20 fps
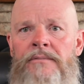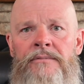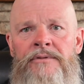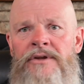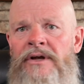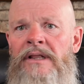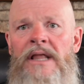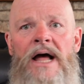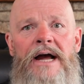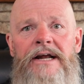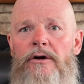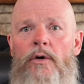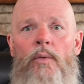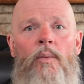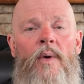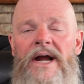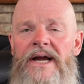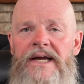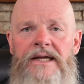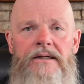the lighter
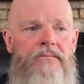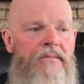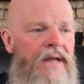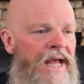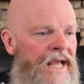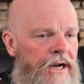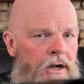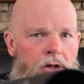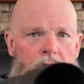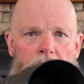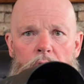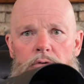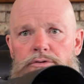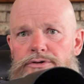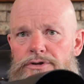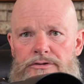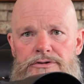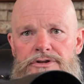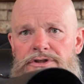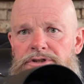weight and a
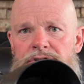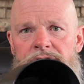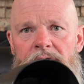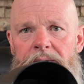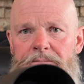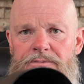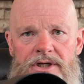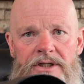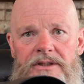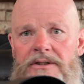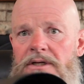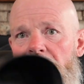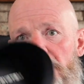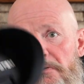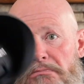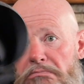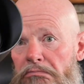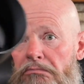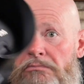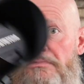closer subject
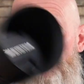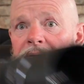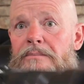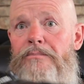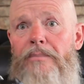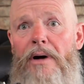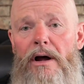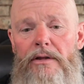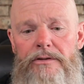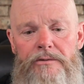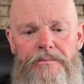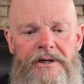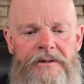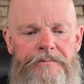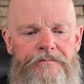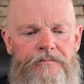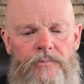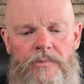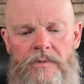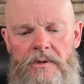didn't bother me.
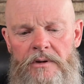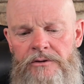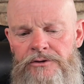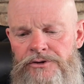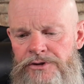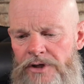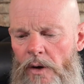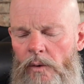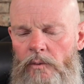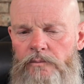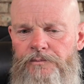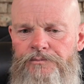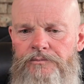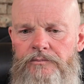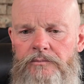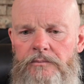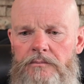So